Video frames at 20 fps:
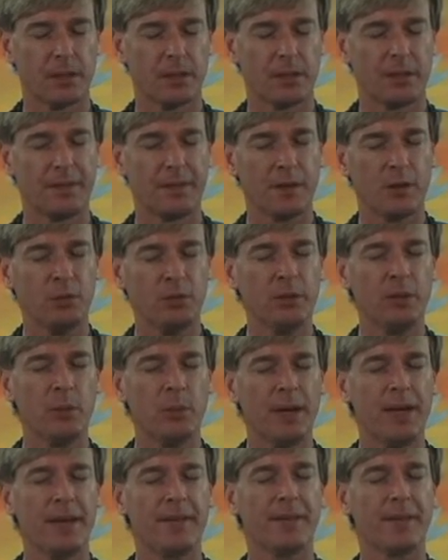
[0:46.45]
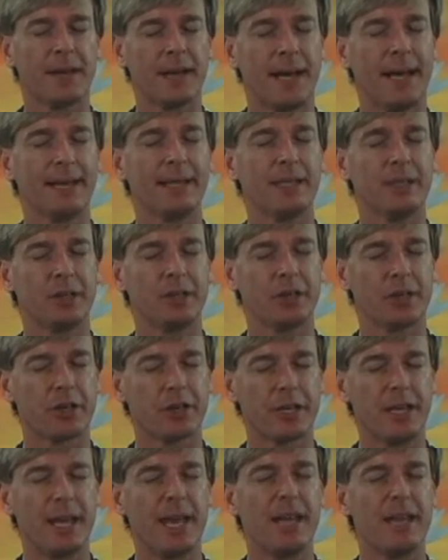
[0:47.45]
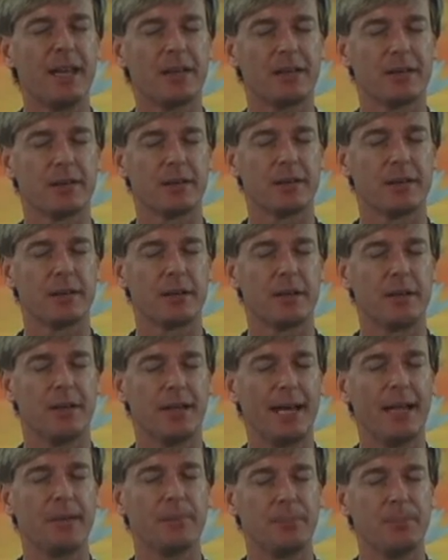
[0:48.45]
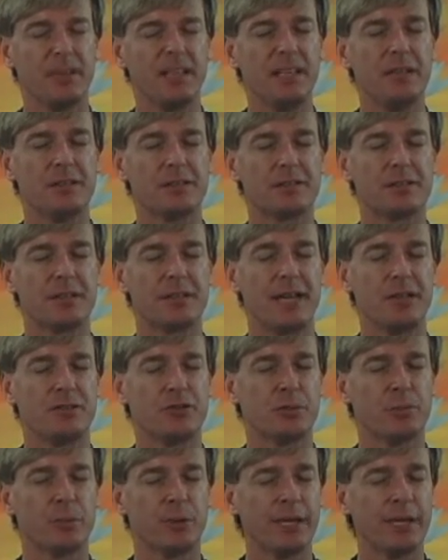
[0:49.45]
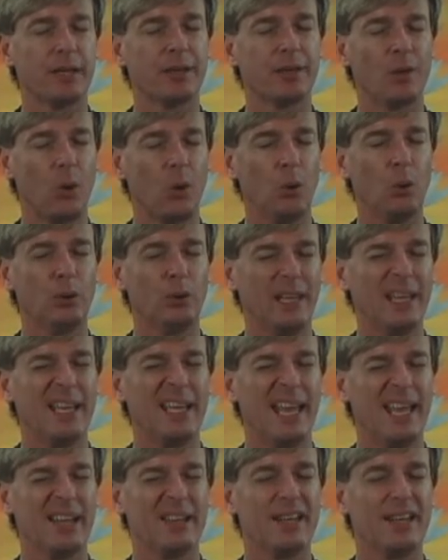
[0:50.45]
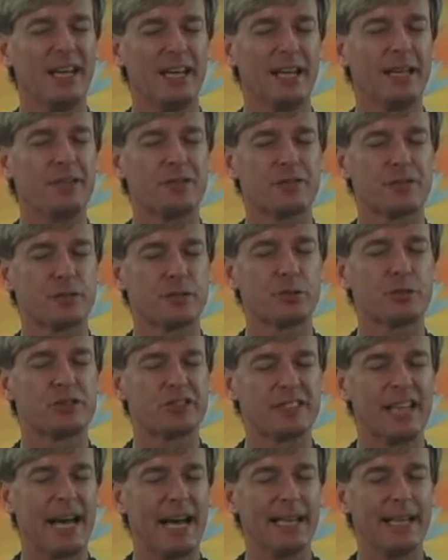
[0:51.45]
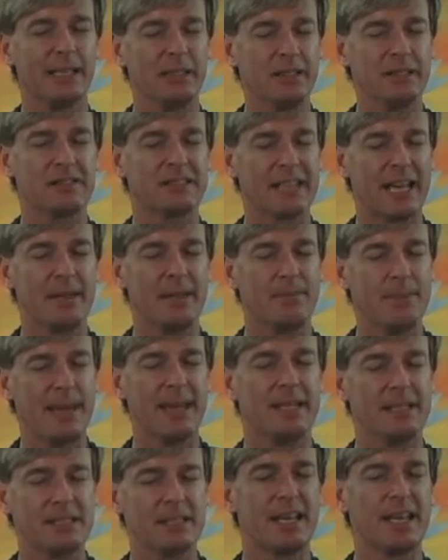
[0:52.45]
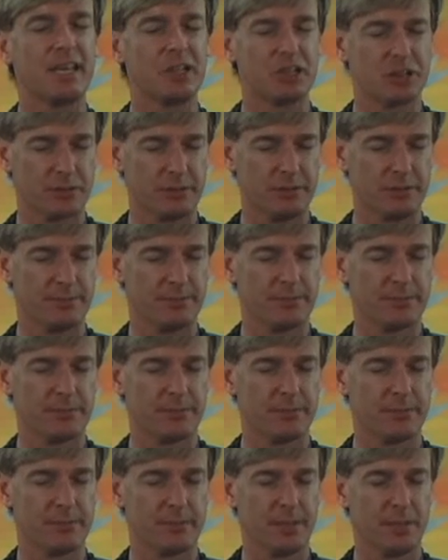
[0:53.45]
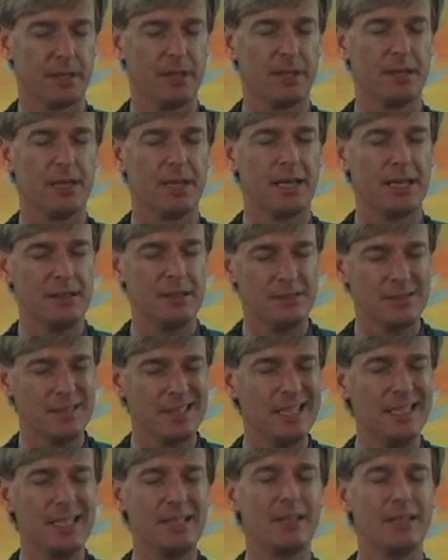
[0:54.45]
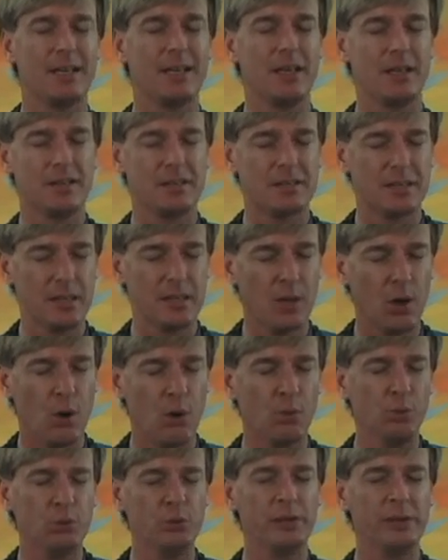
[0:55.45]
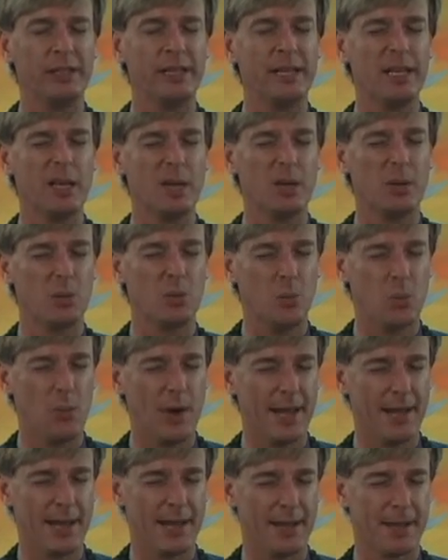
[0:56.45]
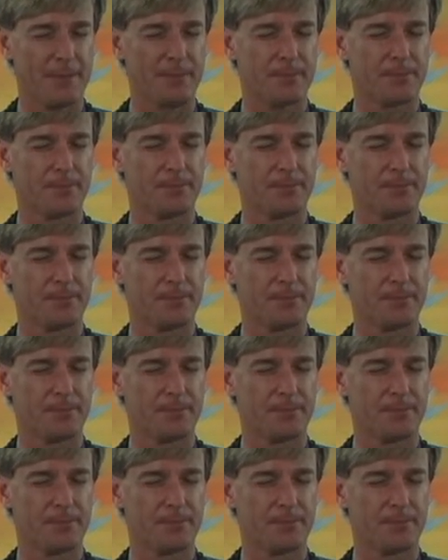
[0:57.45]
that the only way that I can create that peace and to bring it whole again is through silence and meditation? Indeed, it is the only way.